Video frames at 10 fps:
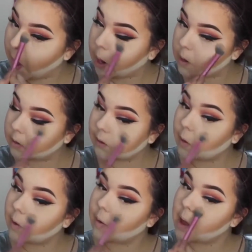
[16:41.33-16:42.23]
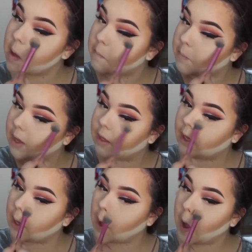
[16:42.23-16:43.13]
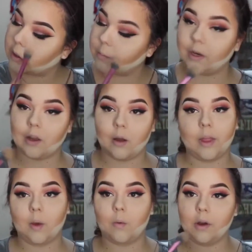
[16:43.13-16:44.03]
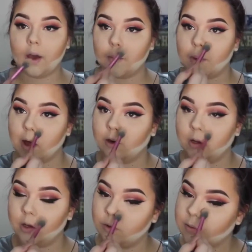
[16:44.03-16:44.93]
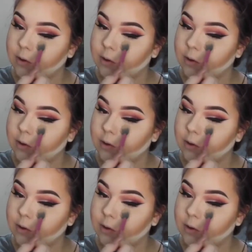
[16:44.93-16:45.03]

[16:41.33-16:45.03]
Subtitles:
It also, baking, depending on like what kind of powder you use,